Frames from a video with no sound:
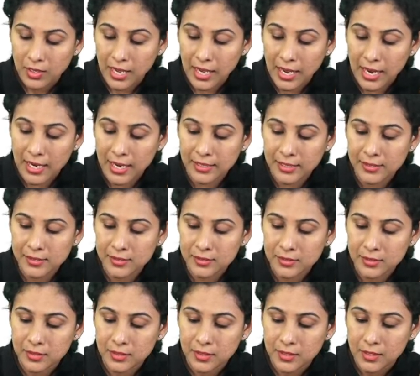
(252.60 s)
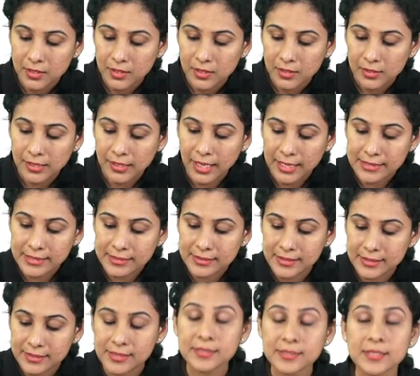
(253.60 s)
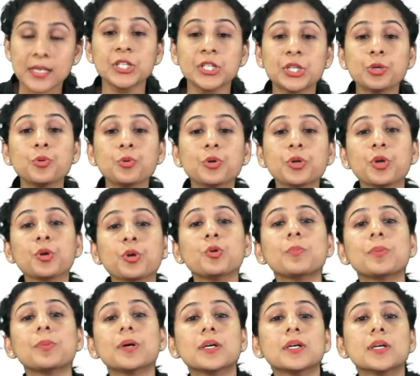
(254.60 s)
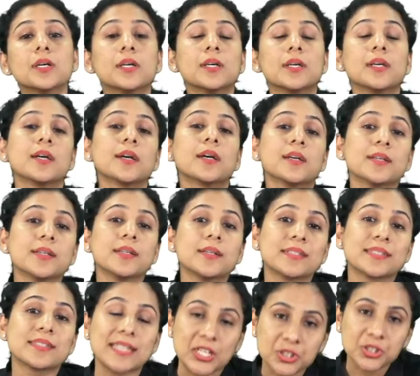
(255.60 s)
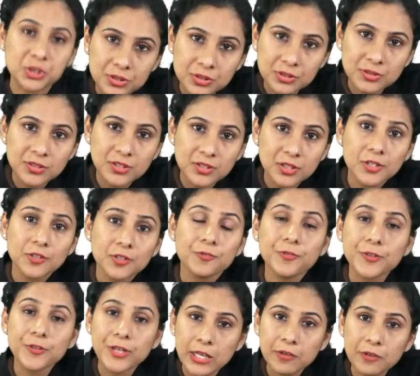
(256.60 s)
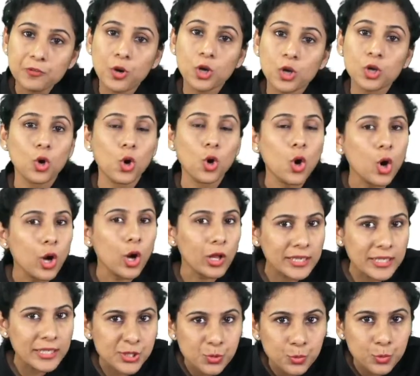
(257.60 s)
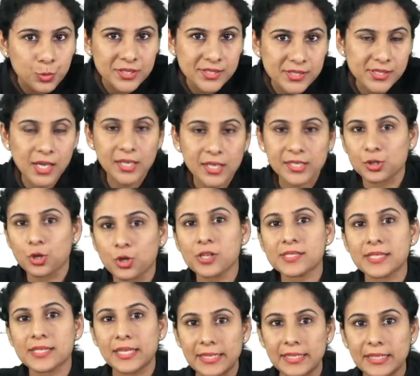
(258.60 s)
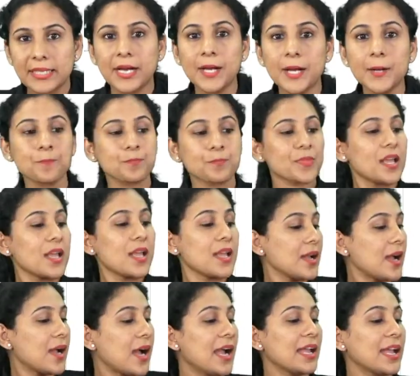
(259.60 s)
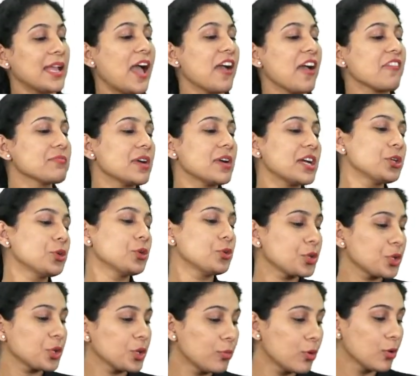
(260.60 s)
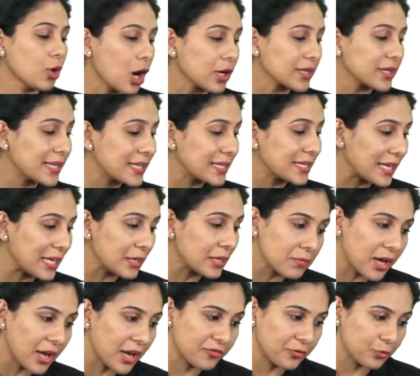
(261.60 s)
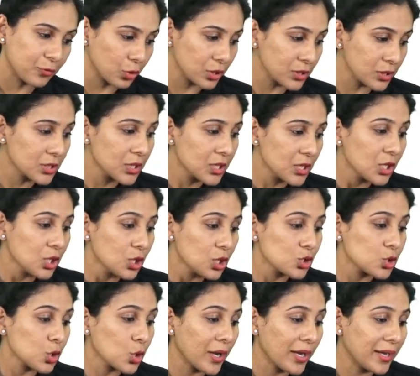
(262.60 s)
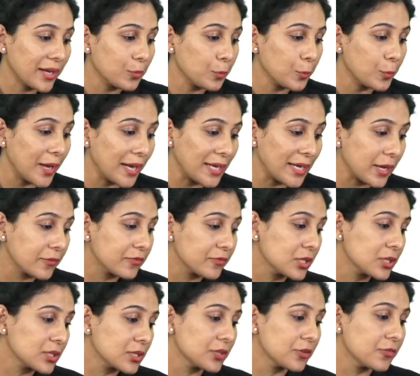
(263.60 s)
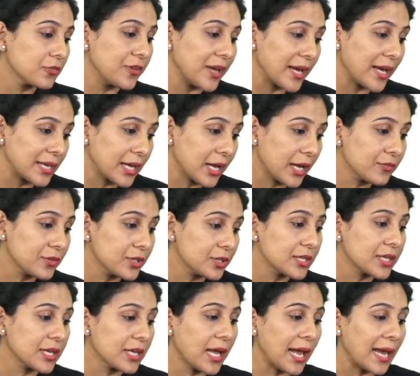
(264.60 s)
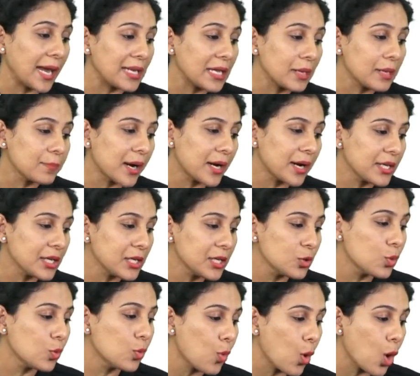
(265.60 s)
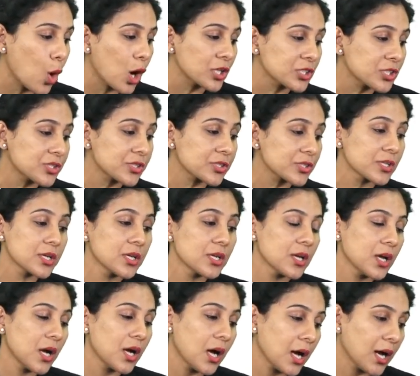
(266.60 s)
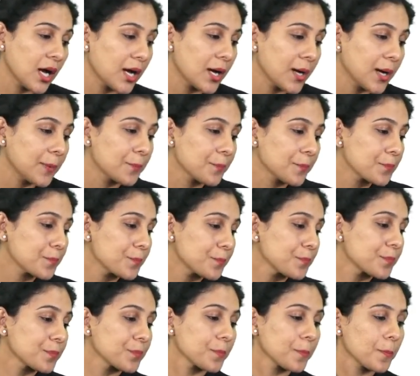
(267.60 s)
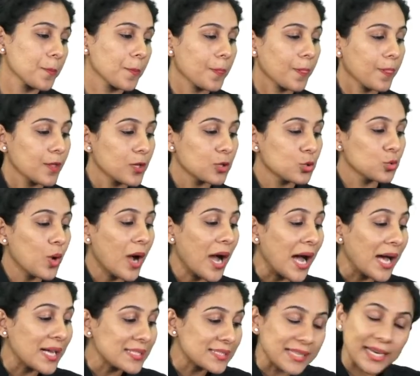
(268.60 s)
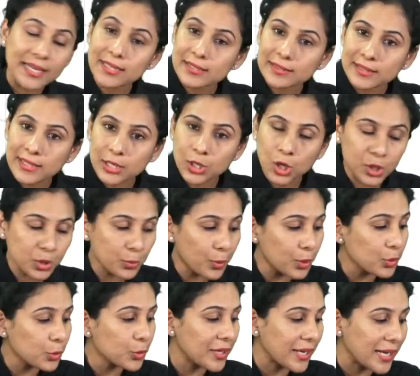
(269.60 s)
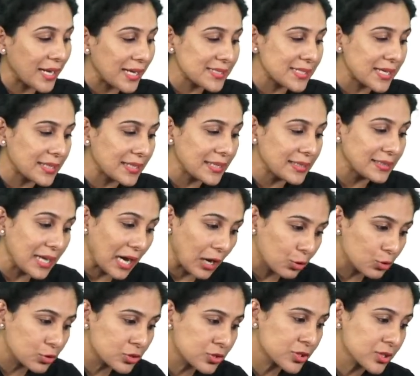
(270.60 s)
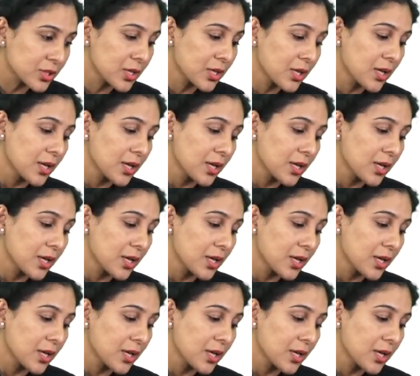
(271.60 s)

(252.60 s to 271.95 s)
And guys, this is a YouTube session free for all the students across India. I have my YouTube logged in my phone. So whenever, wherever anybody who wants to ask anything or you want to raise any doubts,